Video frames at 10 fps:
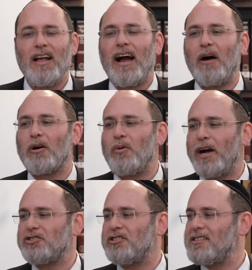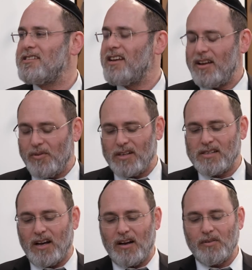our questions
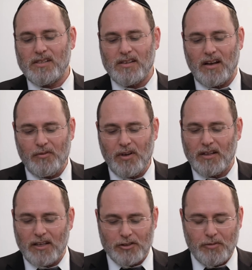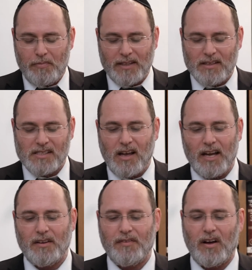was really a tremendous
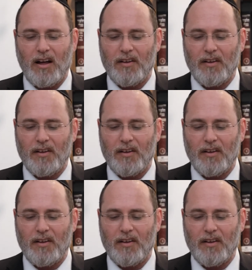sign of